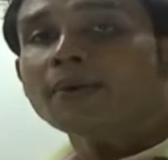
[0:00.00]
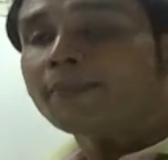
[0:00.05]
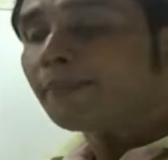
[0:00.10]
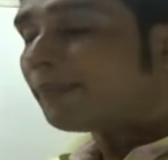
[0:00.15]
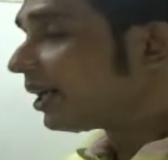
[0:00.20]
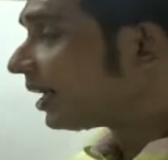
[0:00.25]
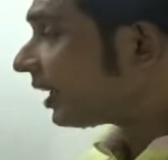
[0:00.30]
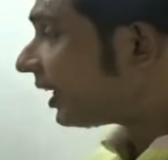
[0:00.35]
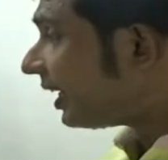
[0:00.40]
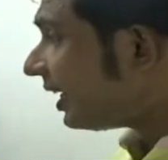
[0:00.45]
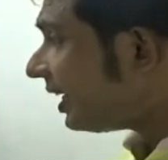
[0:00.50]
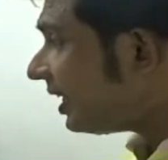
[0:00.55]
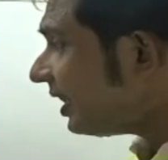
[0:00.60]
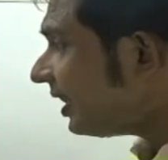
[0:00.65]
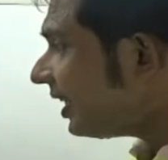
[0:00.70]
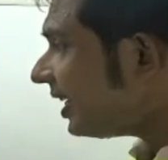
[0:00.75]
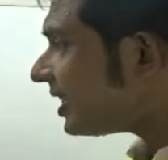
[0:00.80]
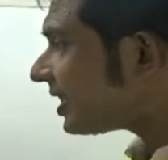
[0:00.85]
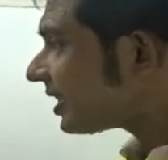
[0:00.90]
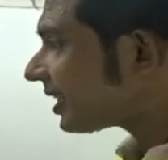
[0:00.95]
but
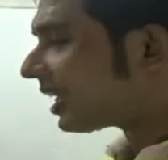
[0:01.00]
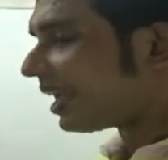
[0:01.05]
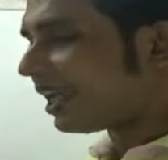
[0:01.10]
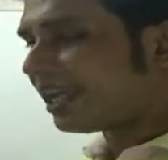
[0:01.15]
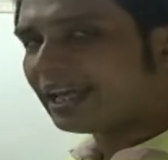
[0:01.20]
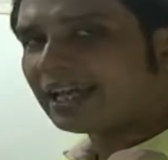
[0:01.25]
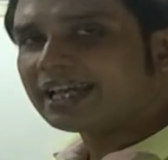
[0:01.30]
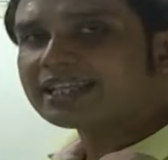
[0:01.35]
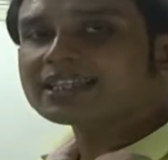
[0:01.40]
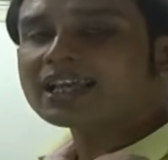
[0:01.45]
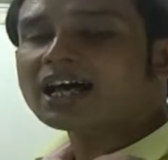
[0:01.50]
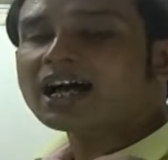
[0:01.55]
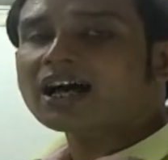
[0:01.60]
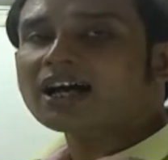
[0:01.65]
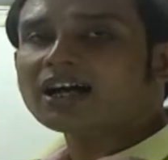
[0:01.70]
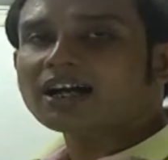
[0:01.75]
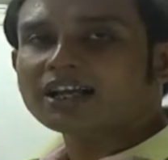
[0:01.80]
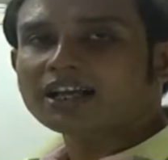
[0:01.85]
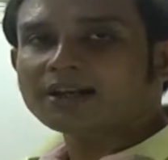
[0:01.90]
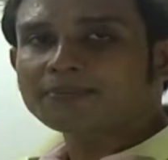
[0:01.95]
in this case
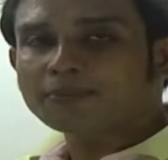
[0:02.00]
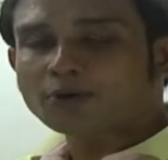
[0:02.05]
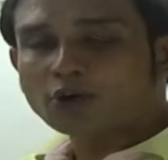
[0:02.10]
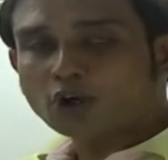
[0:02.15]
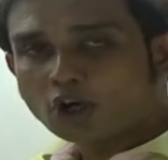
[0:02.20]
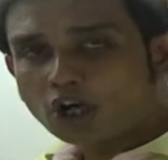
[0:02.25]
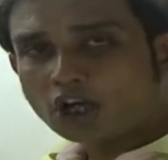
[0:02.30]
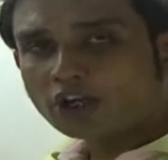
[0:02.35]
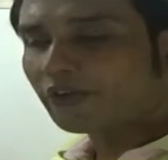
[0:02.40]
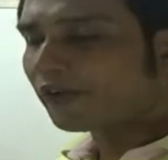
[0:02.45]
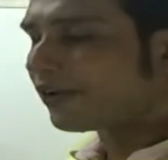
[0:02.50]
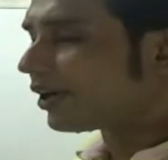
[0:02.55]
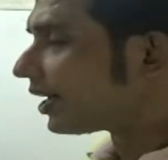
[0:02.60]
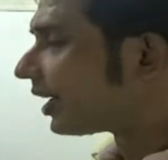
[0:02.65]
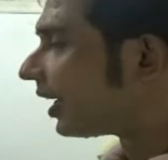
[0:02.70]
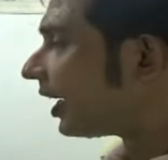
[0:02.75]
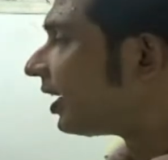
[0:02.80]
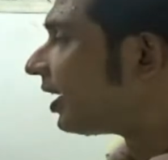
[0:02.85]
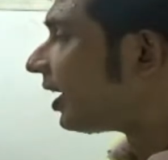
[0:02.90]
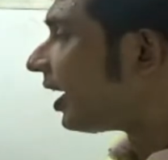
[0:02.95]
I am not
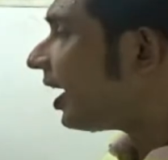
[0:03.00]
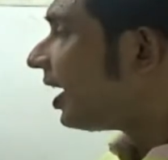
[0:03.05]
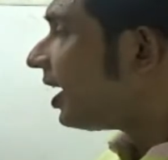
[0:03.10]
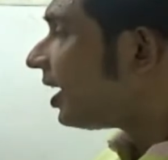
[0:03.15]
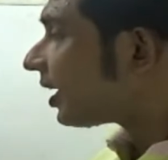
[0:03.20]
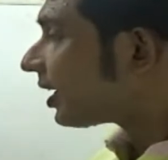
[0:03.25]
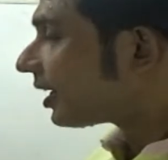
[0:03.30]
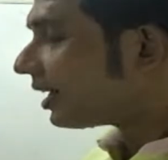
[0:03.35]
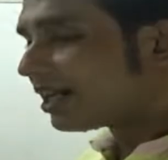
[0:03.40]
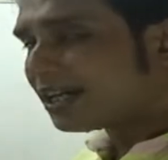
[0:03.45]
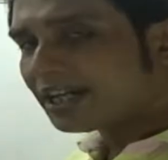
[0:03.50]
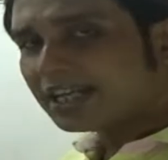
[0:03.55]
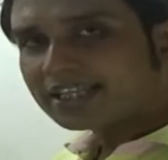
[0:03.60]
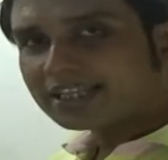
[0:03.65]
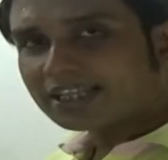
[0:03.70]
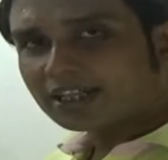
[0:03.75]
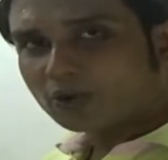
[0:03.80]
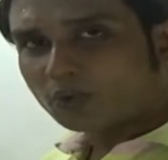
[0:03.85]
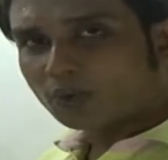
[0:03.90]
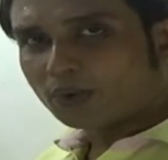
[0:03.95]
written
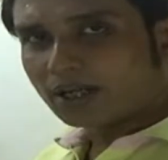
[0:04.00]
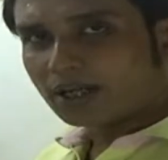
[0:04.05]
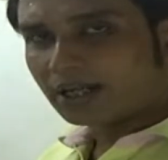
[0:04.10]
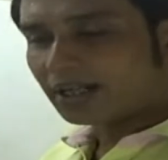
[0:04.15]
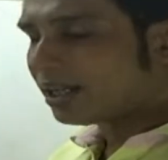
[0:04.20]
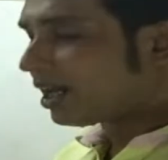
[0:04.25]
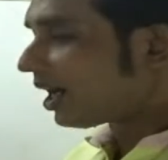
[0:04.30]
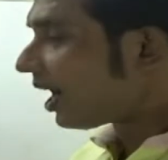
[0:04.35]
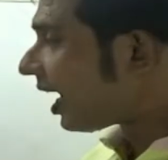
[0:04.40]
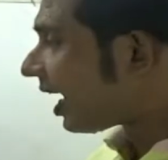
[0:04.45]
condition word.